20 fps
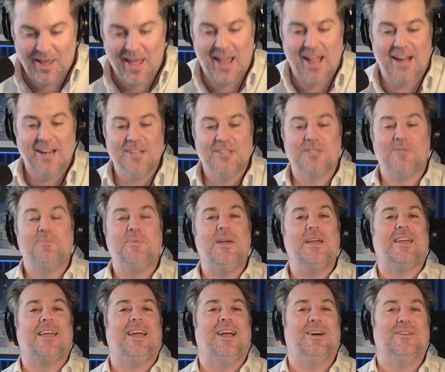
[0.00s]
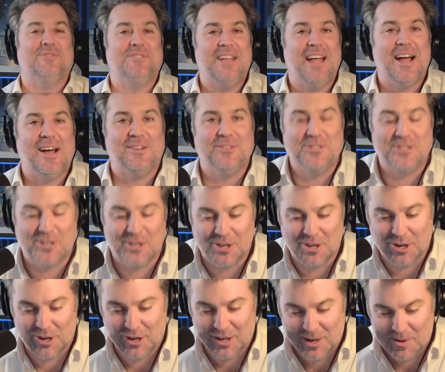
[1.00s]
And speaking of
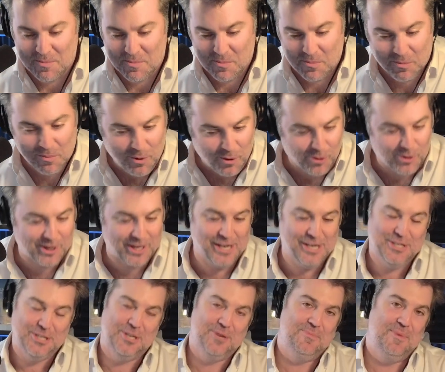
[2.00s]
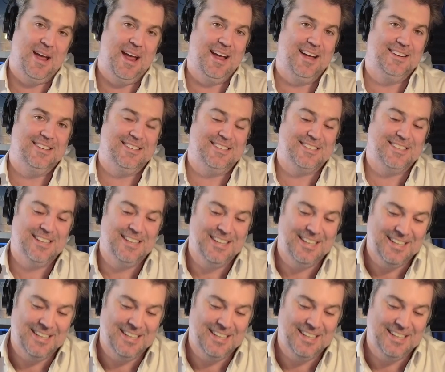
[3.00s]
downturn, mortgage demand